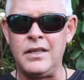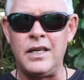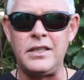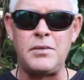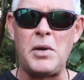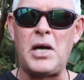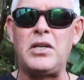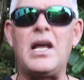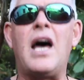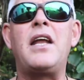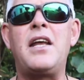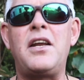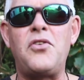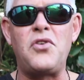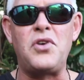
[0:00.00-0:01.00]
there's about
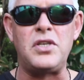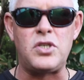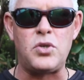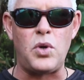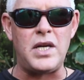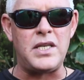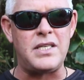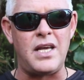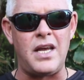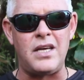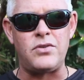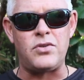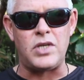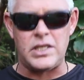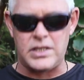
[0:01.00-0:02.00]
920
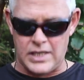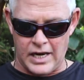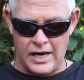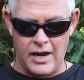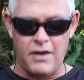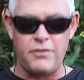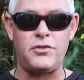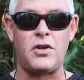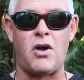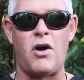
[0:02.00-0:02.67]
entries left